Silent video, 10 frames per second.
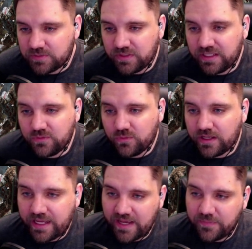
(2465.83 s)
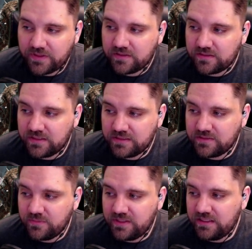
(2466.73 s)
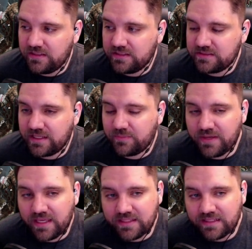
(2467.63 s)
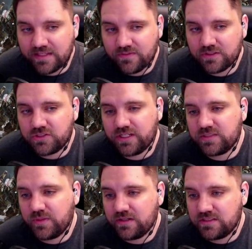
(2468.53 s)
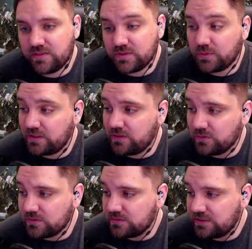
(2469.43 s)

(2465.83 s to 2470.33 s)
explained what happened. And to me, it's like, man, that level of transparency was pretty cool.